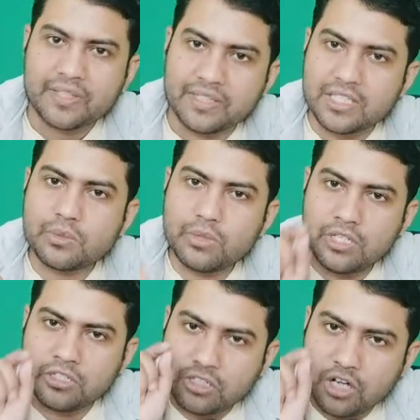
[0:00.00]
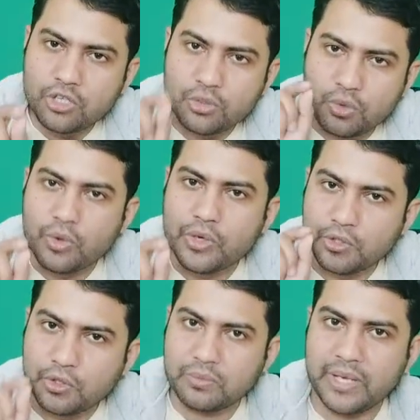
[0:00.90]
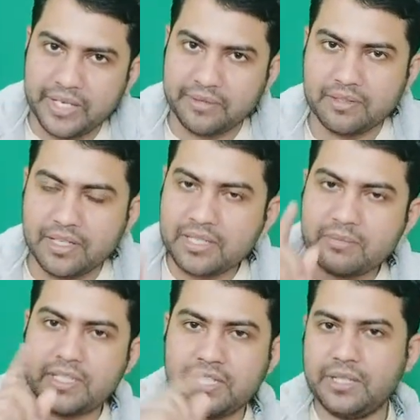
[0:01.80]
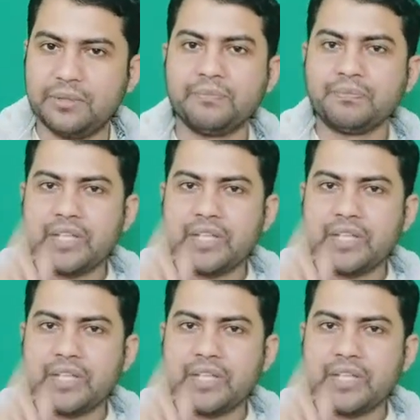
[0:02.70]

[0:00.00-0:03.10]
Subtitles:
this will not going to vain. Let me tell you.